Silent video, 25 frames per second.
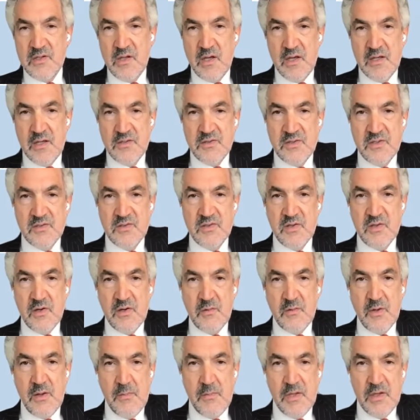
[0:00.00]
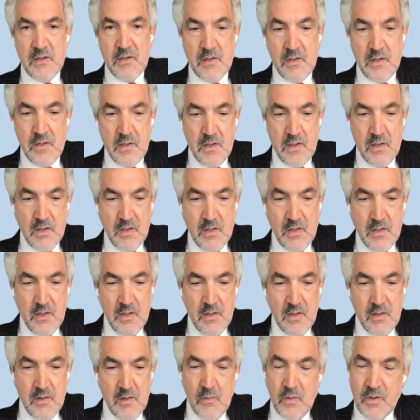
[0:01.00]
ties to Saudi Arabia.
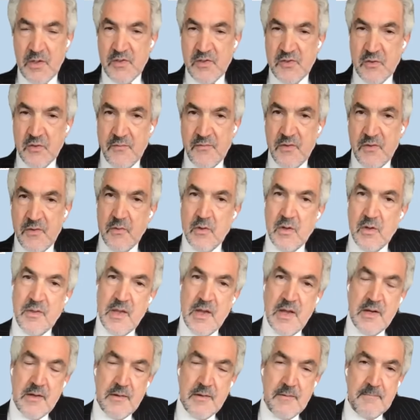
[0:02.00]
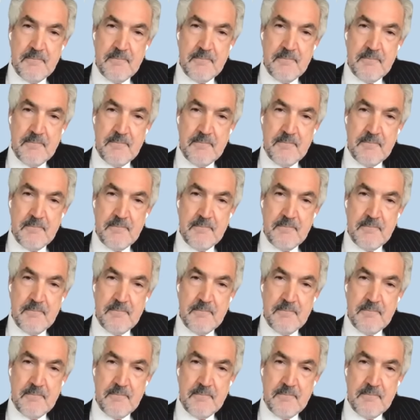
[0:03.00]
What is your view on that?